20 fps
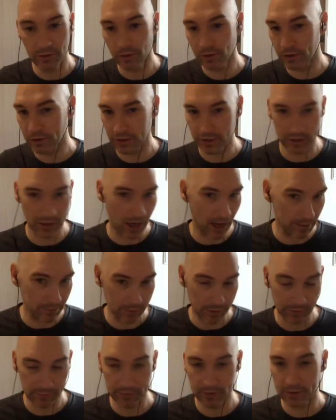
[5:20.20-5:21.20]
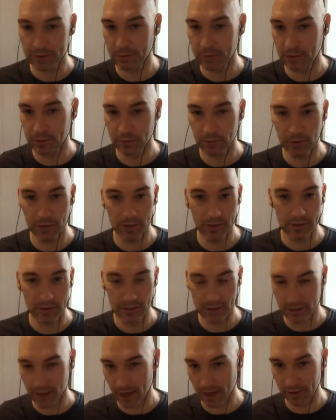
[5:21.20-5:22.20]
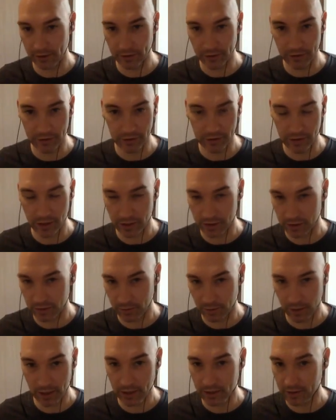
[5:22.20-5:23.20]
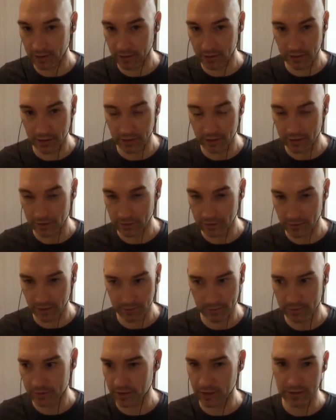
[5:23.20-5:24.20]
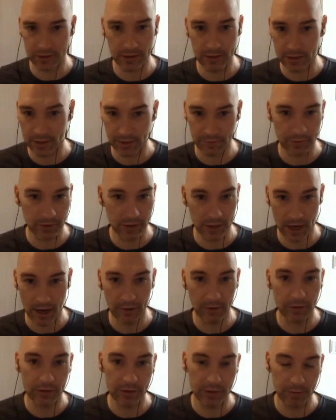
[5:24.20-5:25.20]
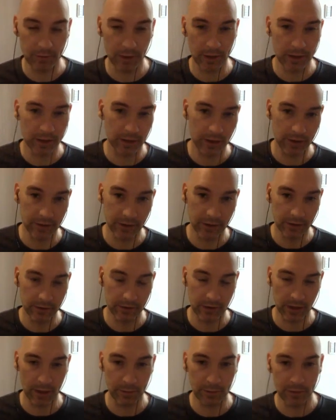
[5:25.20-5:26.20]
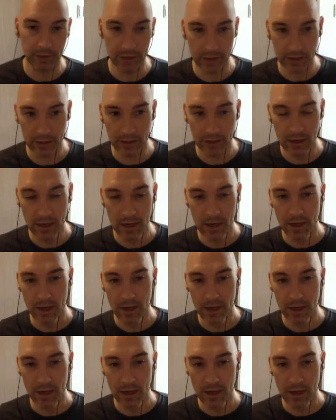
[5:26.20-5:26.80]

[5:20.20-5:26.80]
though there's a time difference between Seattle and Japan, and it's like 16, 17 hours depending on the time of year,